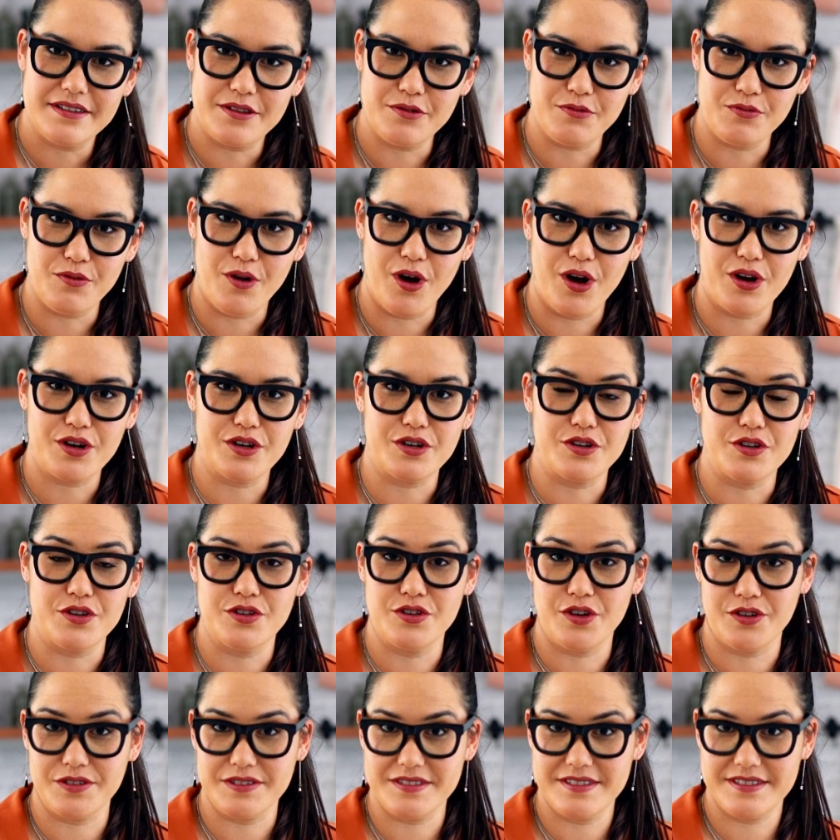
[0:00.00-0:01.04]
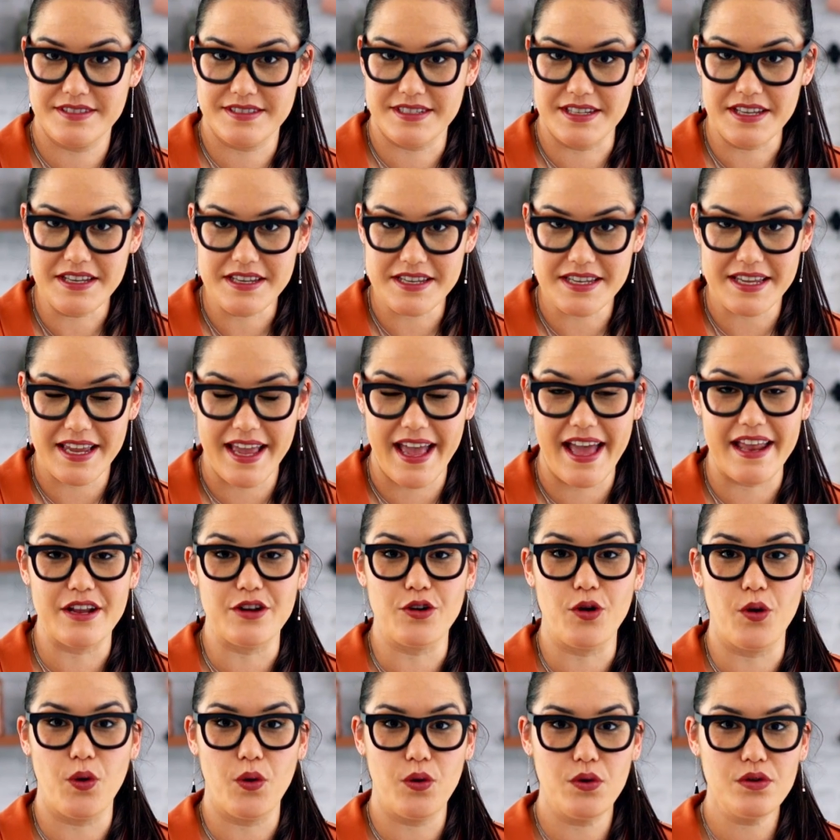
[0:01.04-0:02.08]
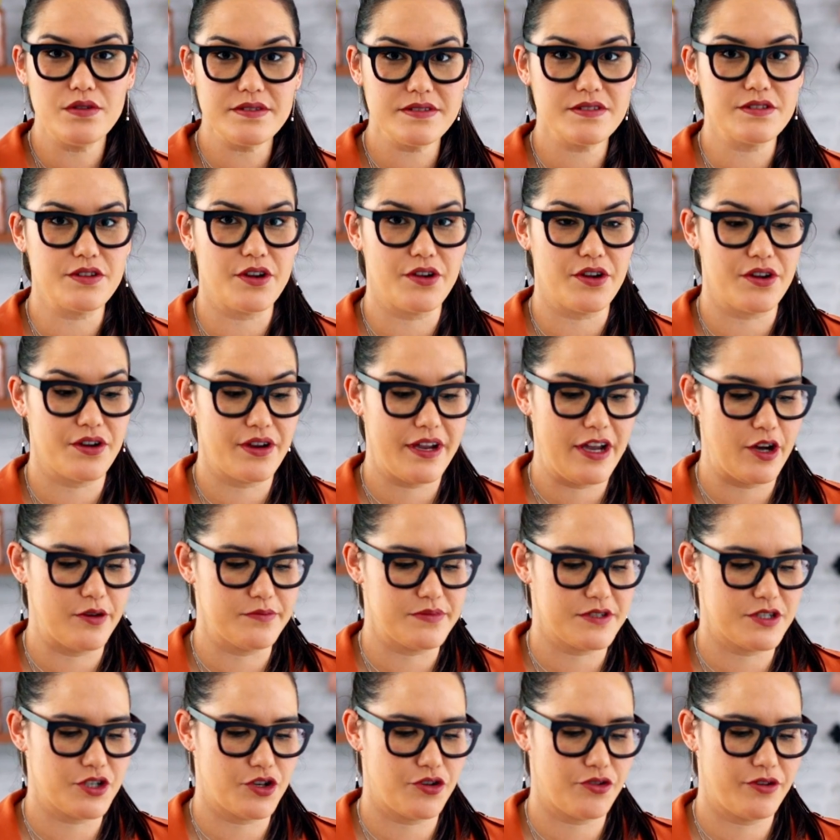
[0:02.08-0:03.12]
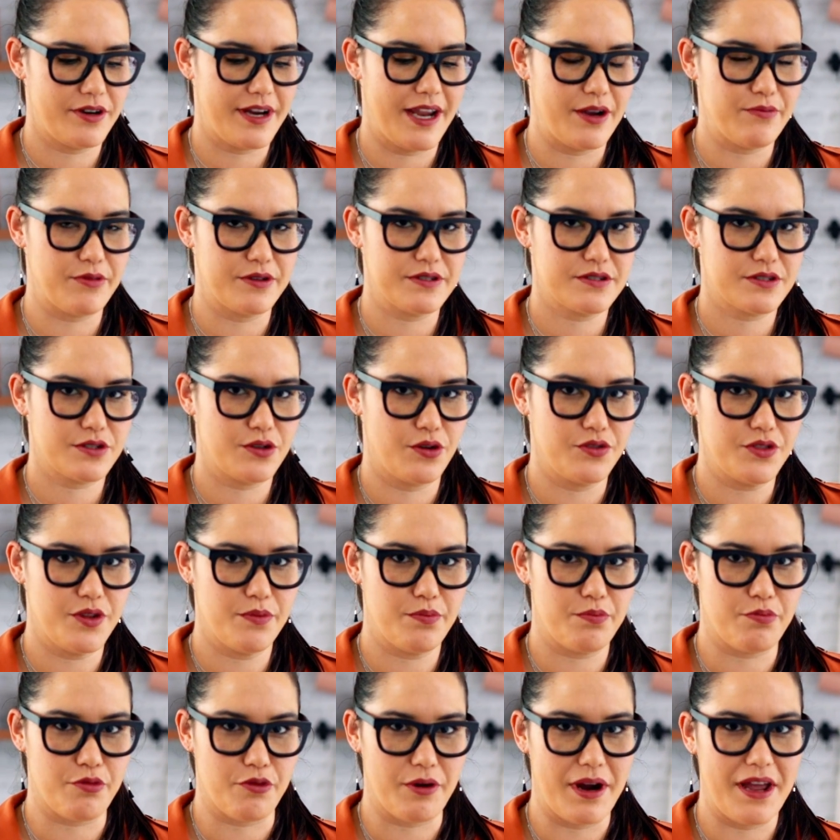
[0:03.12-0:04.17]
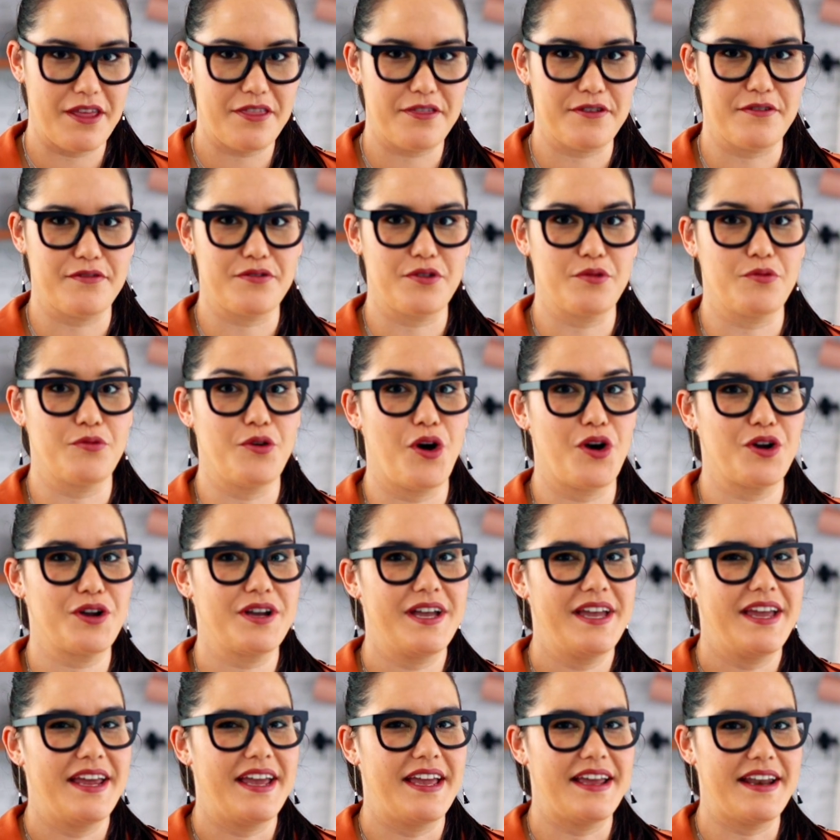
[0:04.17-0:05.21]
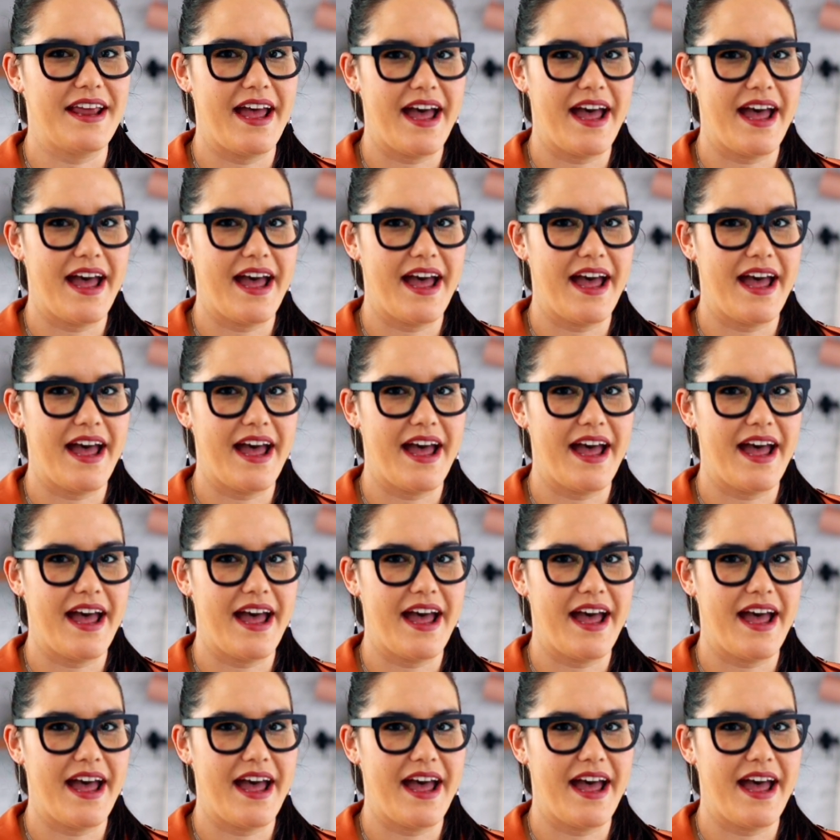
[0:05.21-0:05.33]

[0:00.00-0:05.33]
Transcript: the wok non-stick, and it also helps to create what's called the breath of the wok. It